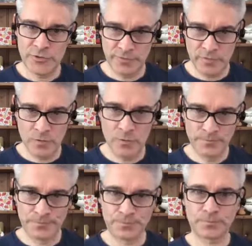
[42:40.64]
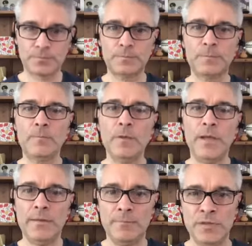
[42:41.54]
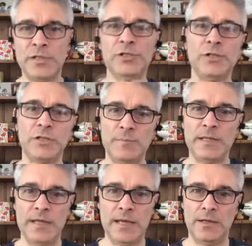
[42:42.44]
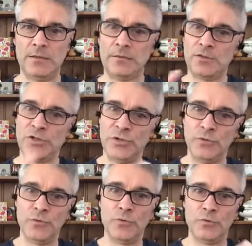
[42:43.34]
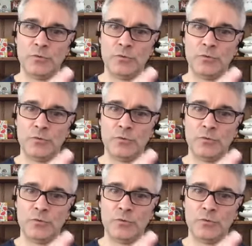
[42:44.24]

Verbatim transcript: role. Mm it positions me then to